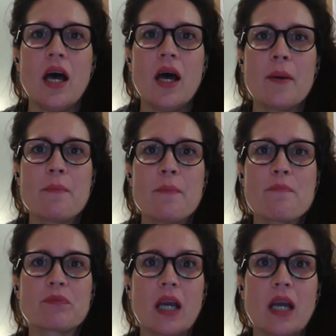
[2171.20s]

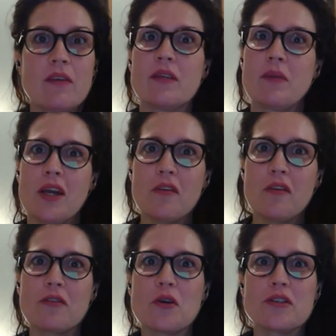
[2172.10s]
I found my
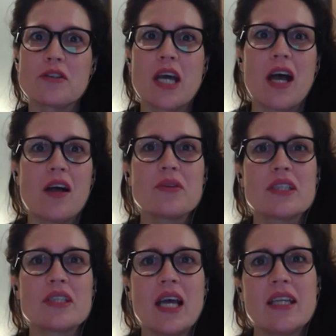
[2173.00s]
love for hotels.